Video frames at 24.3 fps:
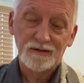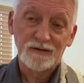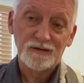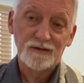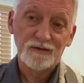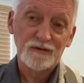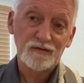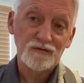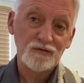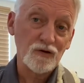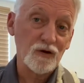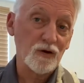
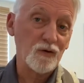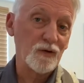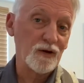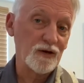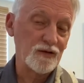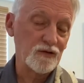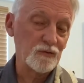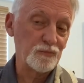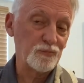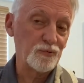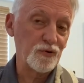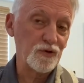So it's
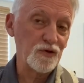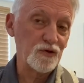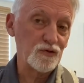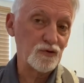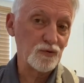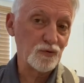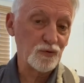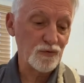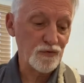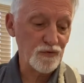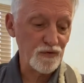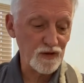a pretty
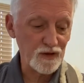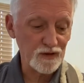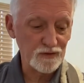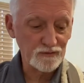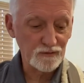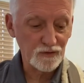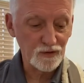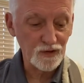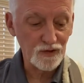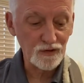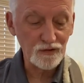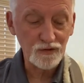cool thing.
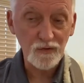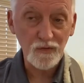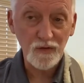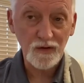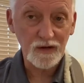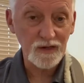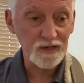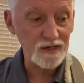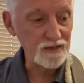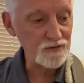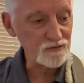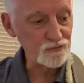You can do that
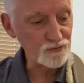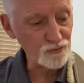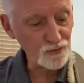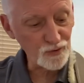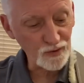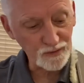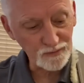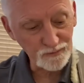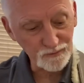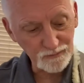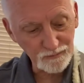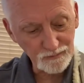at each
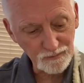string.